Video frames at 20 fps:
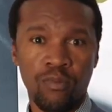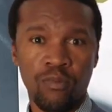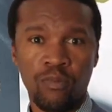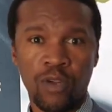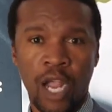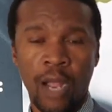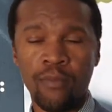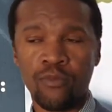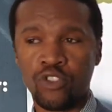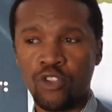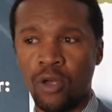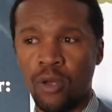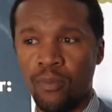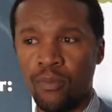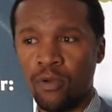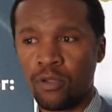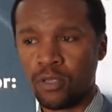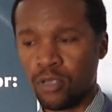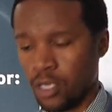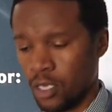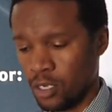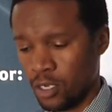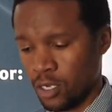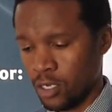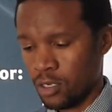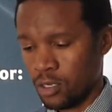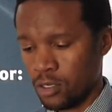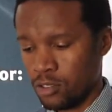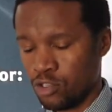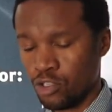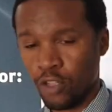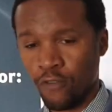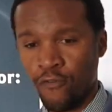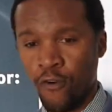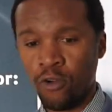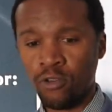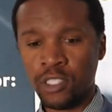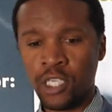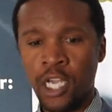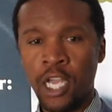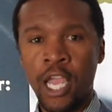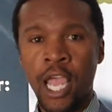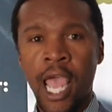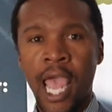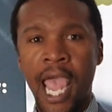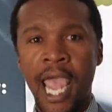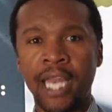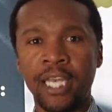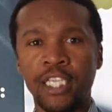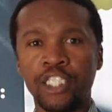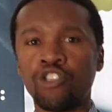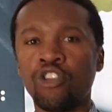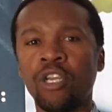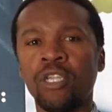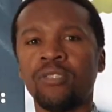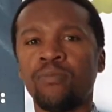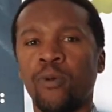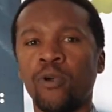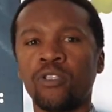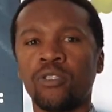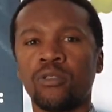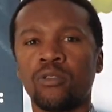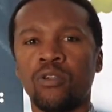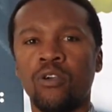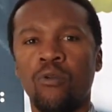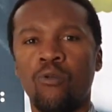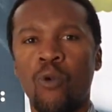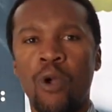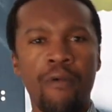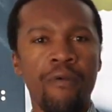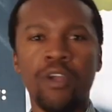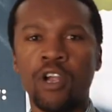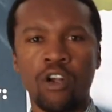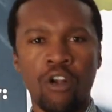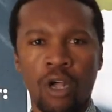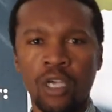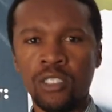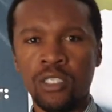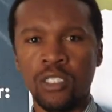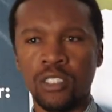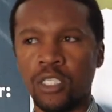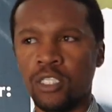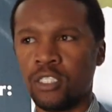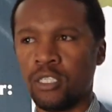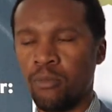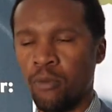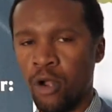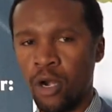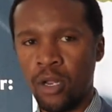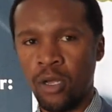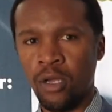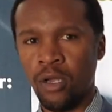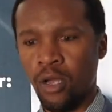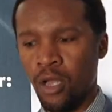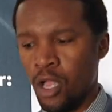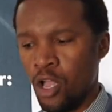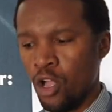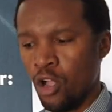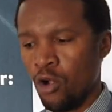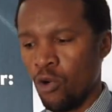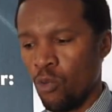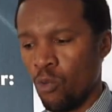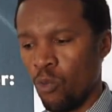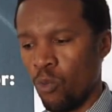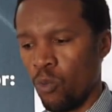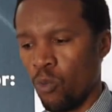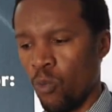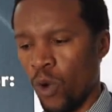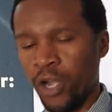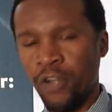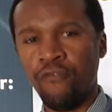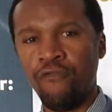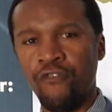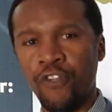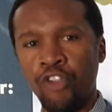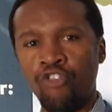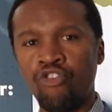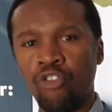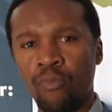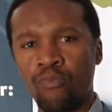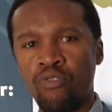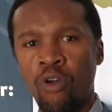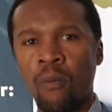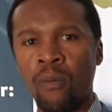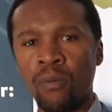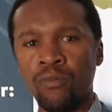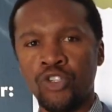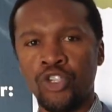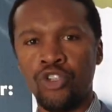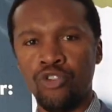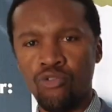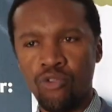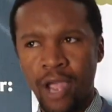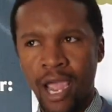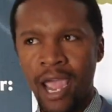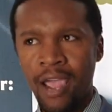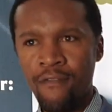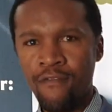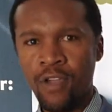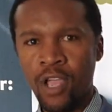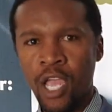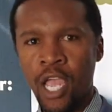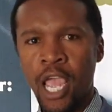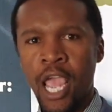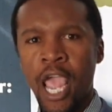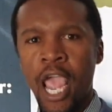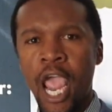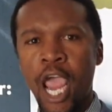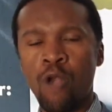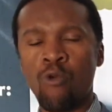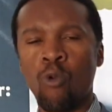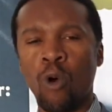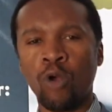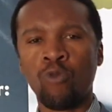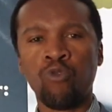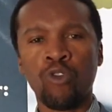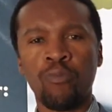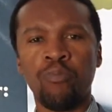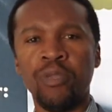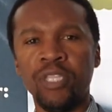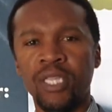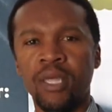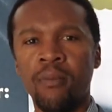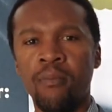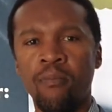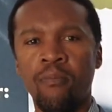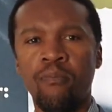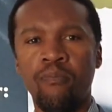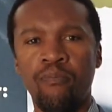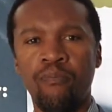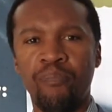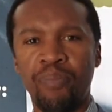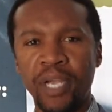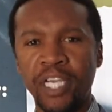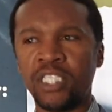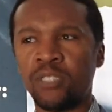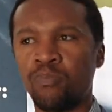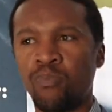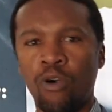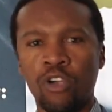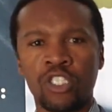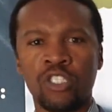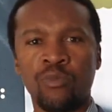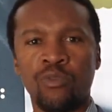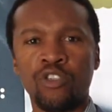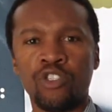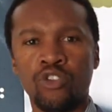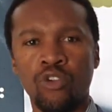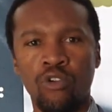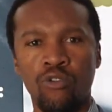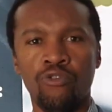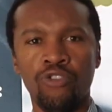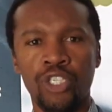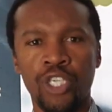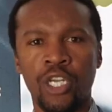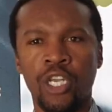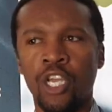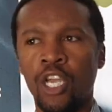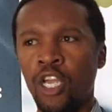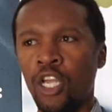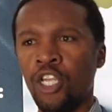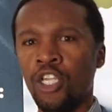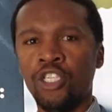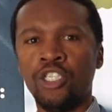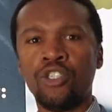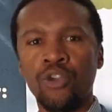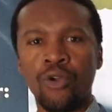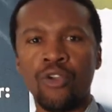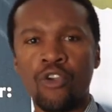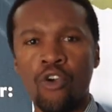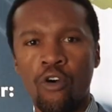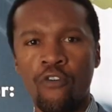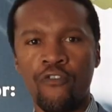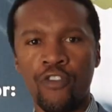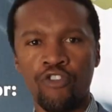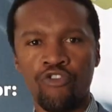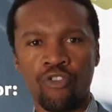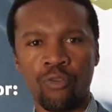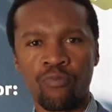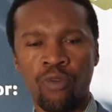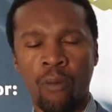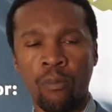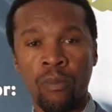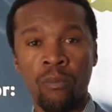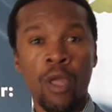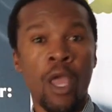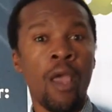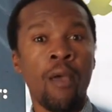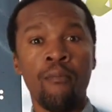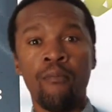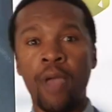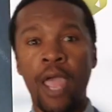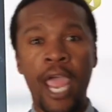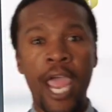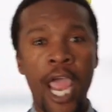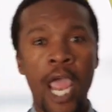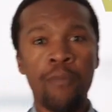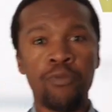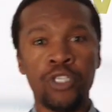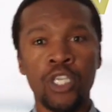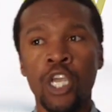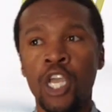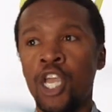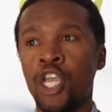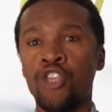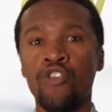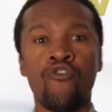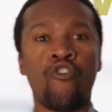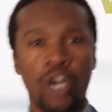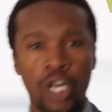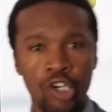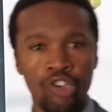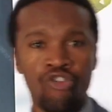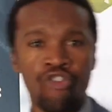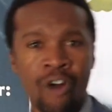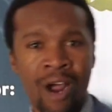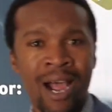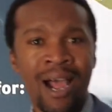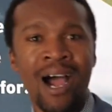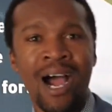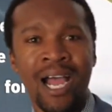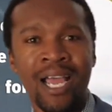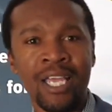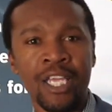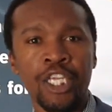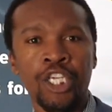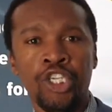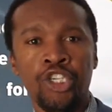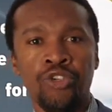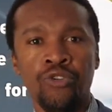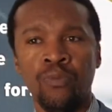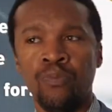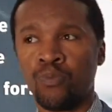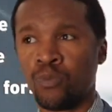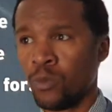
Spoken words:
come to the fold. And it's not just about wearing glasses, it's about what visual problem do you have and what would be the best possible solution to your visual problem. Perhaps you've got a dry eye issue.